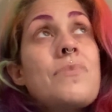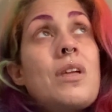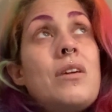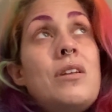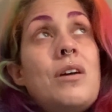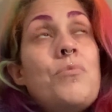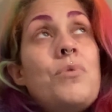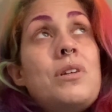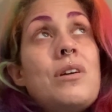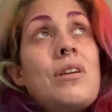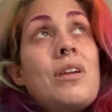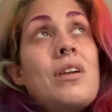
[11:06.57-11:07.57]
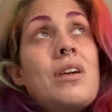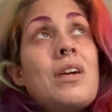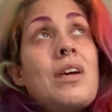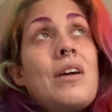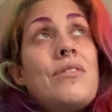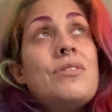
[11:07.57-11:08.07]
we don't
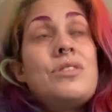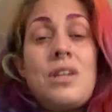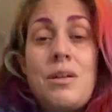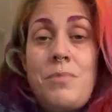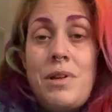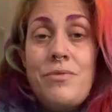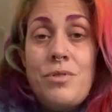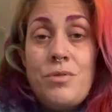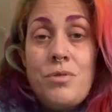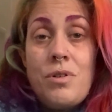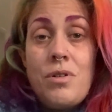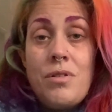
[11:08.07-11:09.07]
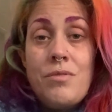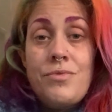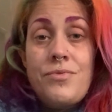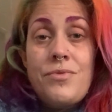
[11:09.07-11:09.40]
get the same level of